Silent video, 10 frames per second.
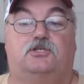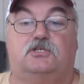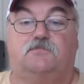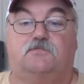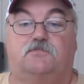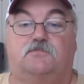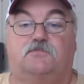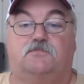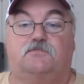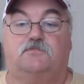And just make
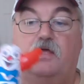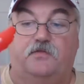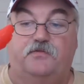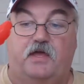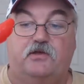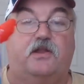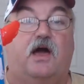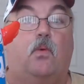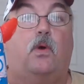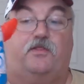sure that you're
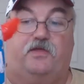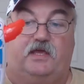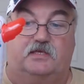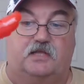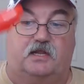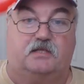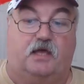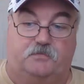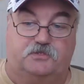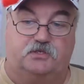not one of these
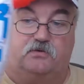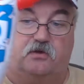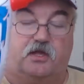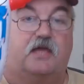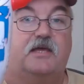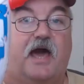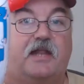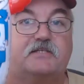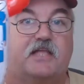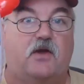anytime soon, okay? You
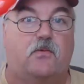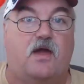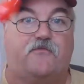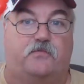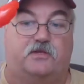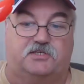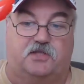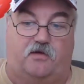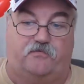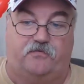got to stay away from this
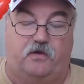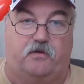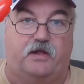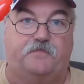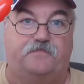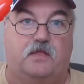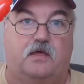stuff, all right?